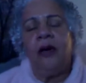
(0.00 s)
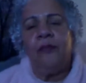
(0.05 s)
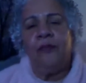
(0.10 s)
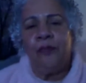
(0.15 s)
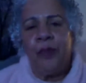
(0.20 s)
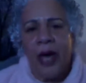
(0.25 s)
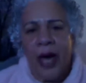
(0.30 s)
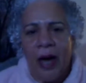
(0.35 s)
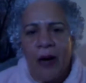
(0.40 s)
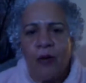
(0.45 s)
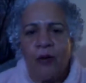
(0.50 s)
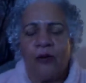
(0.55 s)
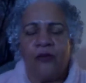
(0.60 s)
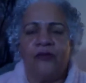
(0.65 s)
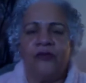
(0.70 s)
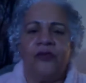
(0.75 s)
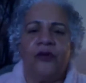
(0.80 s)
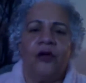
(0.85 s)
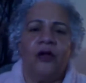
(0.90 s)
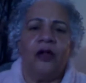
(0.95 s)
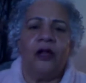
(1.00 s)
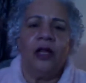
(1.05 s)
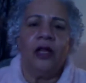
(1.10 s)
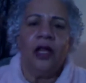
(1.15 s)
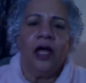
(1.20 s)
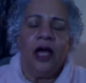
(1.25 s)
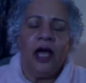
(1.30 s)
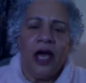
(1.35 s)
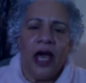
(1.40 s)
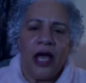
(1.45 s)
powerful
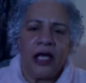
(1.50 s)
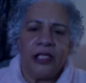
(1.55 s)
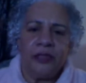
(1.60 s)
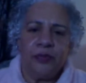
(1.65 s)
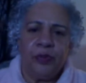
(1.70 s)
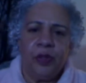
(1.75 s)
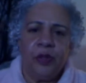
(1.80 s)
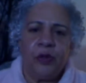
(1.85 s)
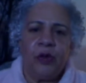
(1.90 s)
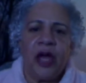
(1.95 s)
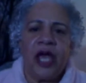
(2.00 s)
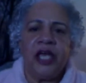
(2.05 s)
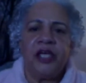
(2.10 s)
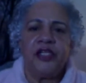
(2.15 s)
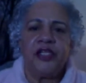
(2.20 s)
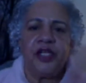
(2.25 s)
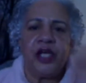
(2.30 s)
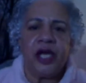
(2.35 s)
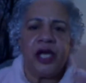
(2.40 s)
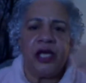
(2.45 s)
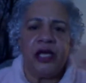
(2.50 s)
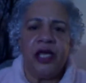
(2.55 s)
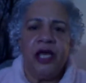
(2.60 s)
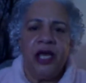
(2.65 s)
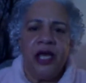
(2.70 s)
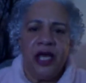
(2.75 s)
exploration